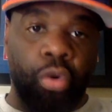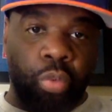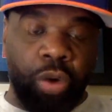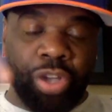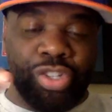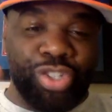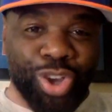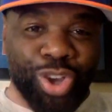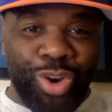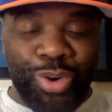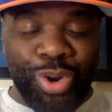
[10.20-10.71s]

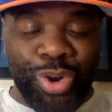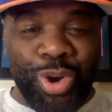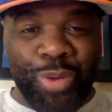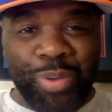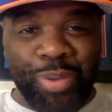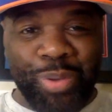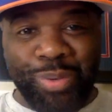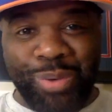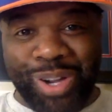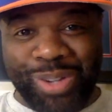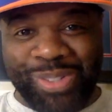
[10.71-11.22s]
What's going on,
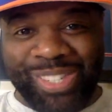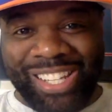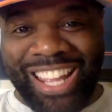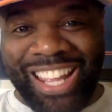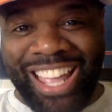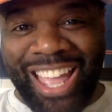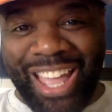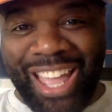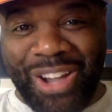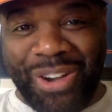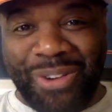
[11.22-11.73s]
people? Welcome to
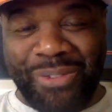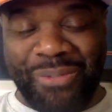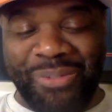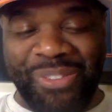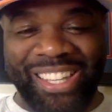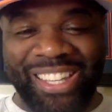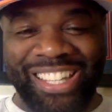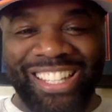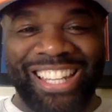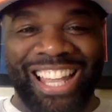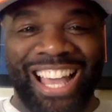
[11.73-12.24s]
the
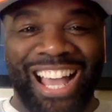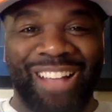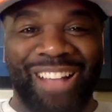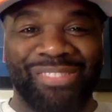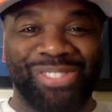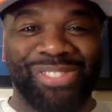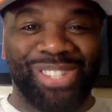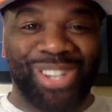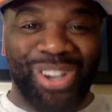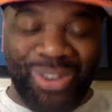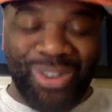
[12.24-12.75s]
LV
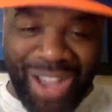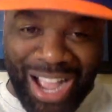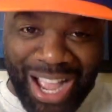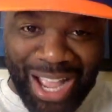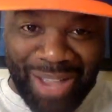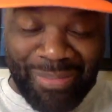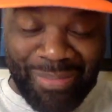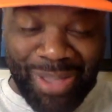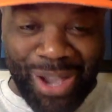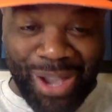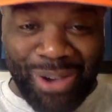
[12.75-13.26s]
Live Show.
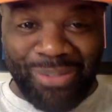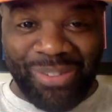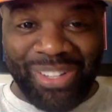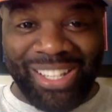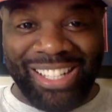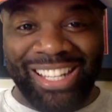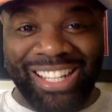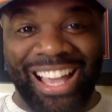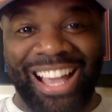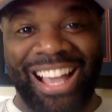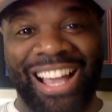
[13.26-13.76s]
I'm
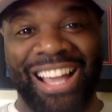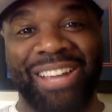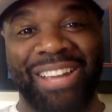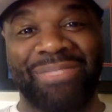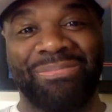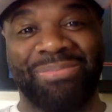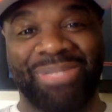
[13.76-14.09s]
LV Live.